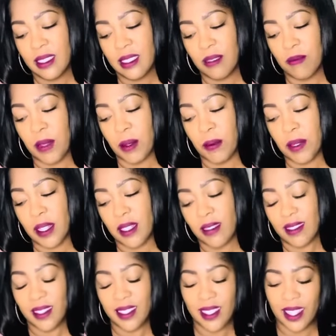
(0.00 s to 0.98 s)

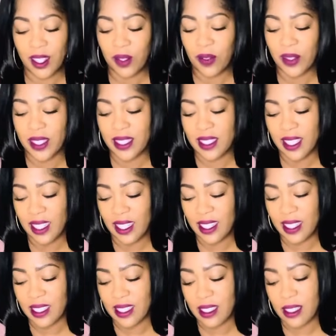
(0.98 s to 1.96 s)
maybe, how do I say
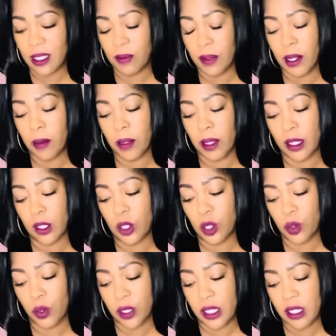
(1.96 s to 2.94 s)
this? It's something about the
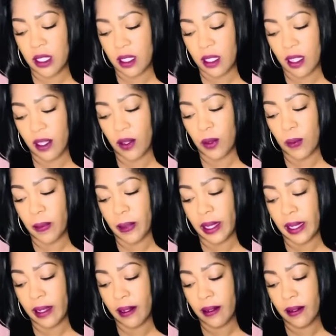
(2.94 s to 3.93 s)
choices that you
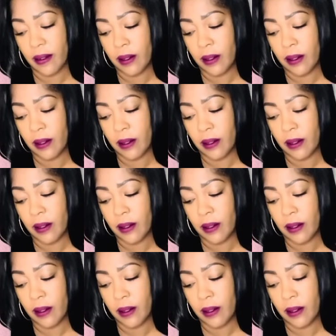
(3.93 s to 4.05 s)
make